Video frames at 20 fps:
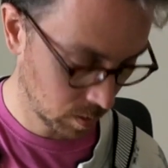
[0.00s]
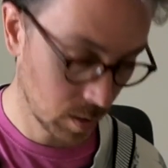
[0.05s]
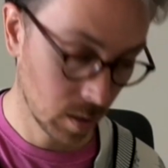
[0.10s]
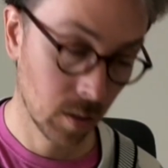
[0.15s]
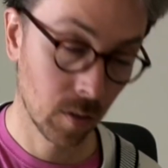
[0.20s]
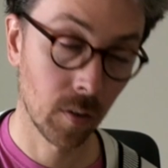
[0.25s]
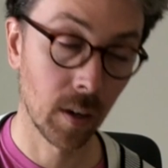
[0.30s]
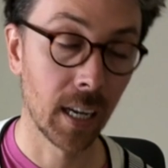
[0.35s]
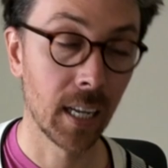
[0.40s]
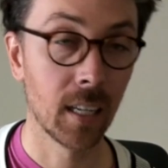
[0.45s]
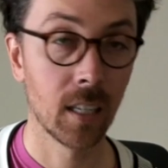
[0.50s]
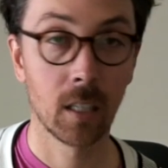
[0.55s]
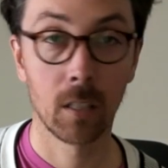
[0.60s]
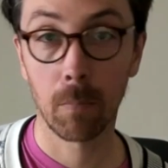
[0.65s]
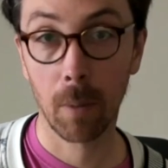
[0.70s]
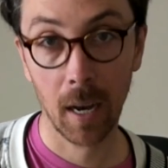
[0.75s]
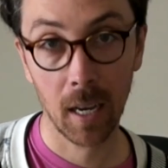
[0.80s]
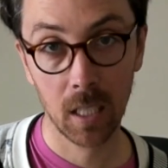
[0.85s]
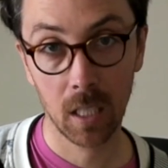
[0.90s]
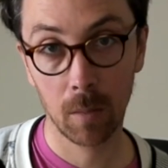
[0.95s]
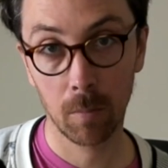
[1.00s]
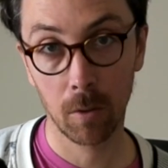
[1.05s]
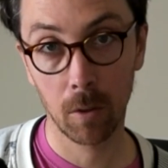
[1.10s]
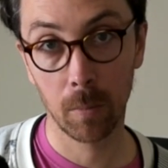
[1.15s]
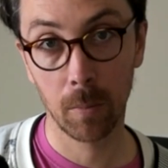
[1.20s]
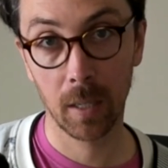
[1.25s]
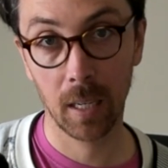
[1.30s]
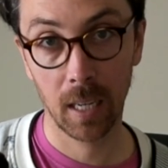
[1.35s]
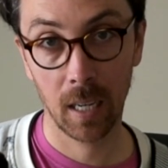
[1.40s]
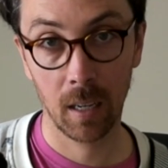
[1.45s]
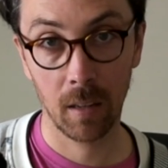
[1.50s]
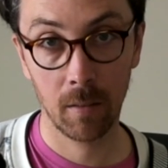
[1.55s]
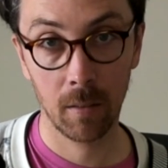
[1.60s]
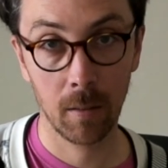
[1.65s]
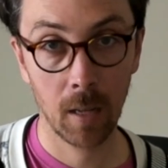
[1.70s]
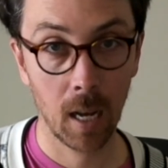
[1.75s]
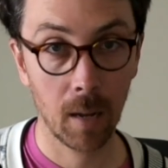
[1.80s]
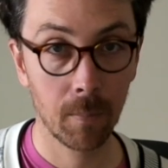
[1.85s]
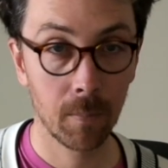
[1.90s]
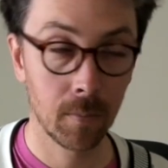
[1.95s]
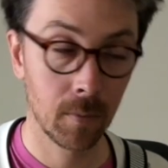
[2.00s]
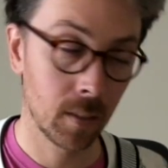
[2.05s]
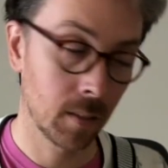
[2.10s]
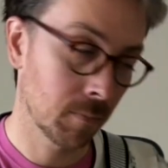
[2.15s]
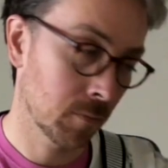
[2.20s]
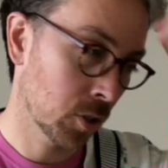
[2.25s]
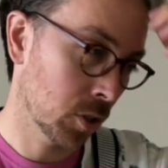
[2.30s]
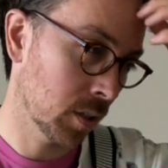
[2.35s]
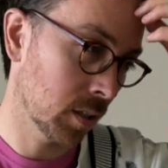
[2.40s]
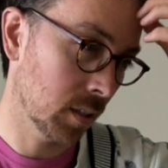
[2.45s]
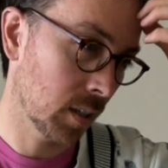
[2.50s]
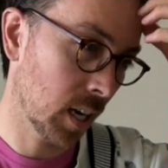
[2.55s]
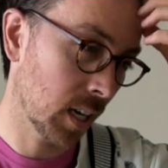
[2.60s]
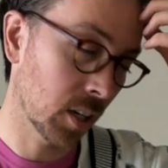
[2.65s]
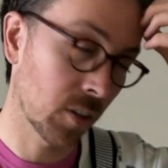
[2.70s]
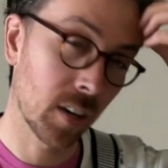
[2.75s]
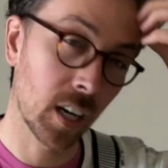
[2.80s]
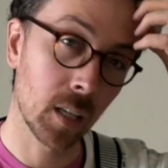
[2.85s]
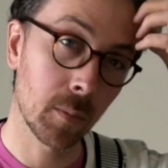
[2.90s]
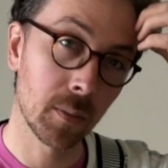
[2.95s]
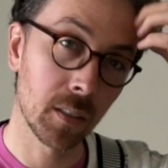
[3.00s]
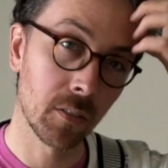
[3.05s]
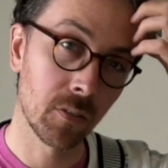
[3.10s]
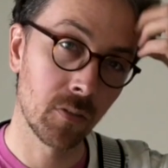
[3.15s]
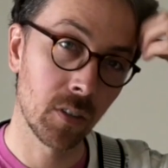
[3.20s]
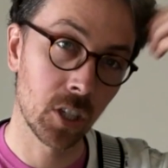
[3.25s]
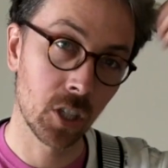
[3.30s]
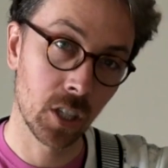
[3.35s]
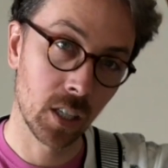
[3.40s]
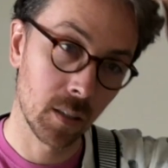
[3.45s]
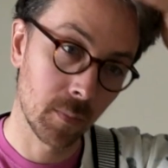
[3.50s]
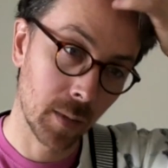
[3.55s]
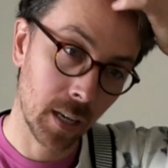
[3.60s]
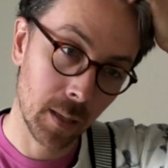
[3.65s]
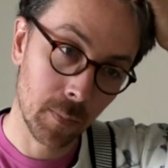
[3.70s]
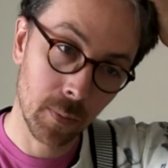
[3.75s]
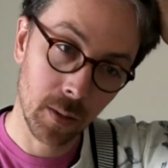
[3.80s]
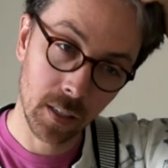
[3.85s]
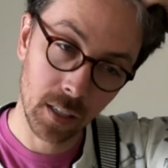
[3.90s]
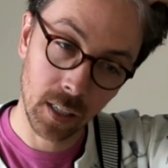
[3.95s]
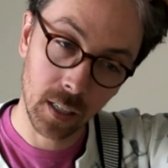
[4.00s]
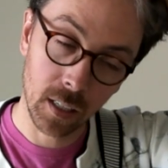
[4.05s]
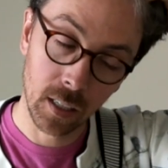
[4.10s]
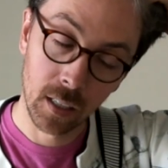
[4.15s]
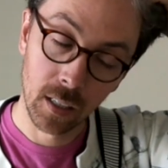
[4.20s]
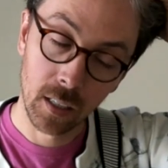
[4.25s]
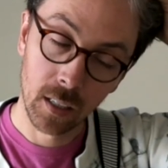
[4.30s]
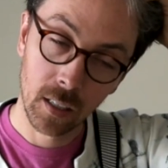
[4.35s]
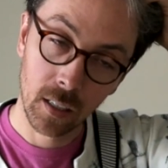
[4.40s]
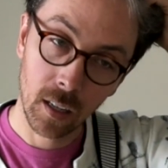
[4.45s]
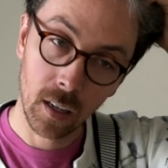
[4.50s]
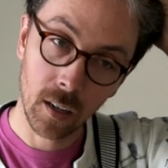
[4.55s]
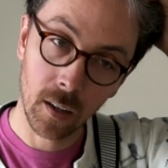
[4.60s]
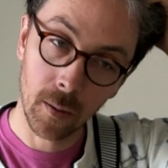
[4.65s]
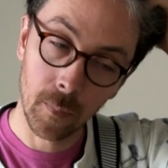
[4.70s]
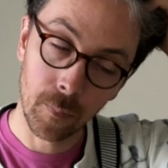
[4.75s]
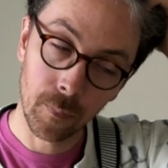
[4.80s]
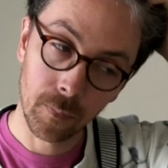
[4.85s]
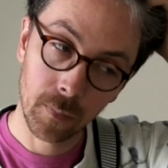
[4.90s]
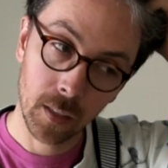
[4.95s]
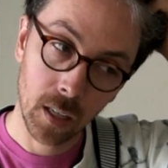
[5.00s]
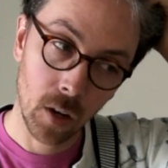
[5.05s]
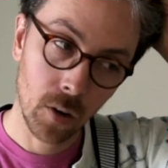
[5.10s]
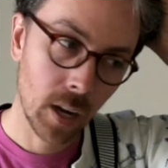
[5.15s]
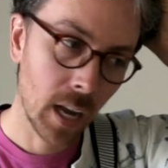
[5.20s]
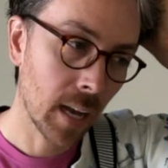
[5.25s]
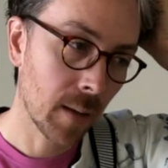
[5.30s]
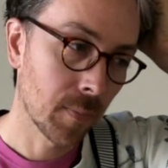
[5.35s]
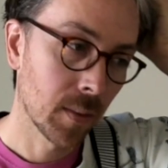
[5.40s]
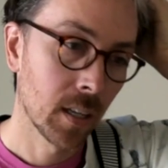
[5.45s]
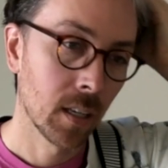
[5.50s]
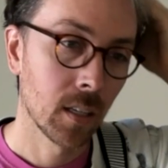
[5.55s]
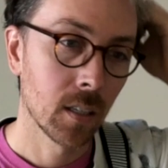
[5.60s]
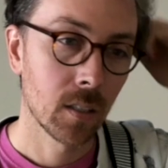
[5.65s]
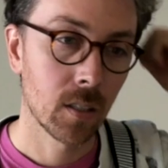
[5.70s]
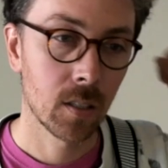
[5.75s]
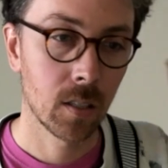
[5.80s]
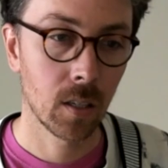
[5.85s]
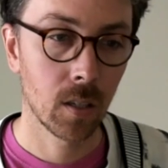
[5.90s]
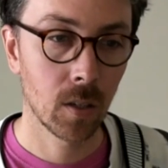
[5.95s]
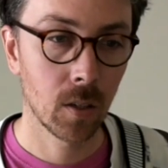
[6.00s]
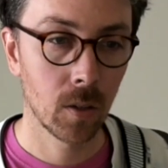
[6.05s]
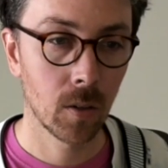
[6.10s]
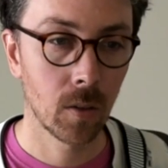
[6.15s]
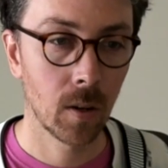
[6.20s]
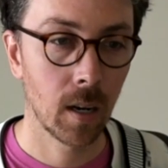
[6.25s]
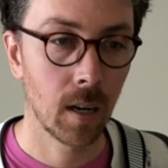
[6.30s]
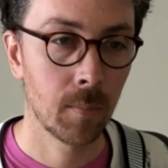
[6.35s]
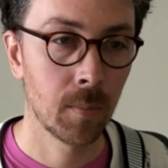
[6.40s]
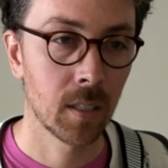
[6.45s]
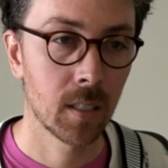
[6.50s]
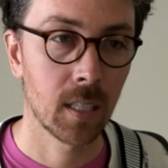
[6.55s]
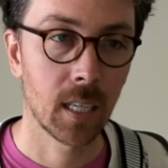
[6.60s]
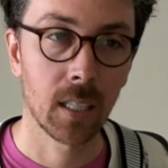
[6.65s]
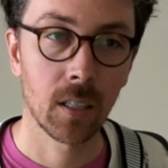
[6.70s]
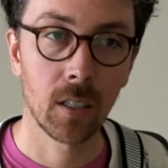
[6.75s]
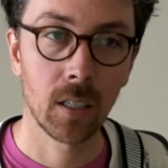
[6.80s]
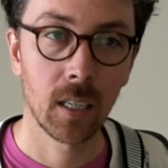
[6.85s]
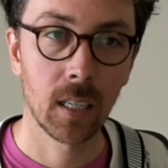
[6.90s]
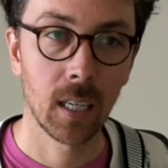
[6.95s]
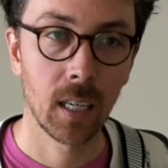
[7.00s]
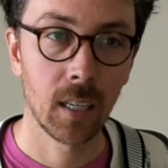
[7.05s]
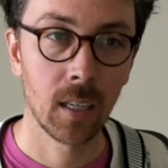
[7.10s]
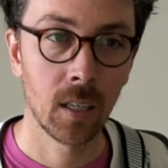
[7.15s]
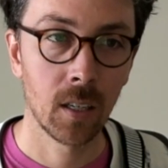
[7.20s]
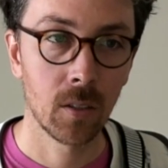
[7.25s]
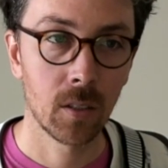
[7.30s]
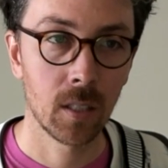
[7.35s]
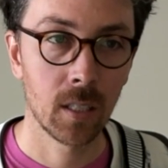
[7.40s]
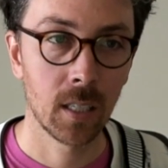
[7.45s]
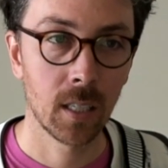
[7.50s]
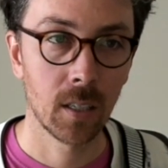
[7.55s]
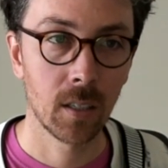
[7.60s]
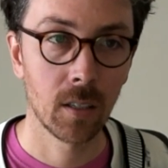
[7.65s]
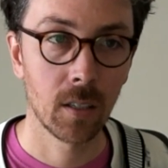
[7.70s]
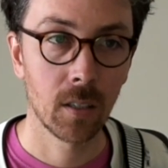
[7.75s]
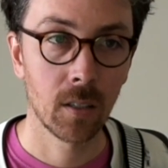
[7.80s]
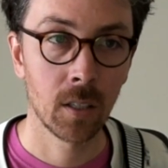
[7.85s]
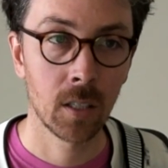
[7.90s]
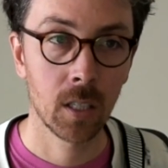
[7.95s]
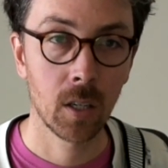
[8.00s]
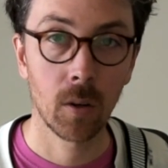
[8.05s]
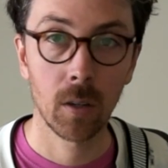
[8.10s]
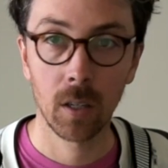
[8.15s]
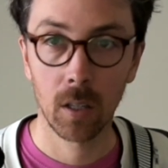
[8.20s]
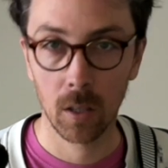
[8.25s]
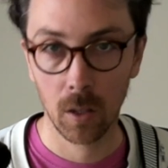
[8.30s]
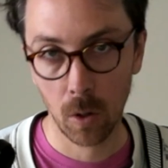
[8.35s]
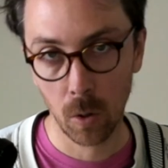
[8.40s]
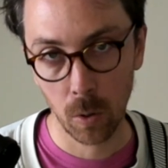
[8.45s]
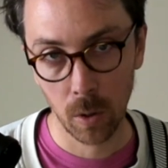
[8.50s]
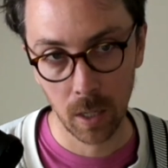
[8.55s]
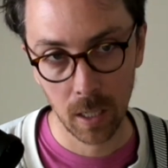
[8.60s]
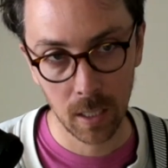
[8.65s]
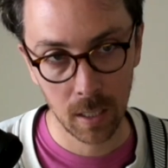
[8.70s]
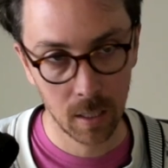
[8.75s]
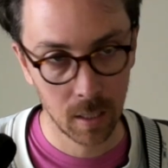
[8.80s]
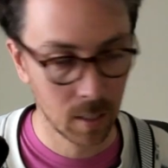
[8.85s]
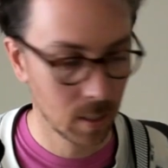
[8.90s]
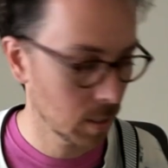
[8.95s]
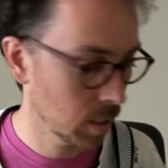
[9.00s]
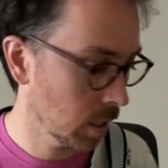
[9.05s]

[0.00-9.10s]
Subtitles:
Right, it's possible, but not incredibly efficient in my opinion. Okay, so I'm just like looking at notes here. Let's go on to the chorus.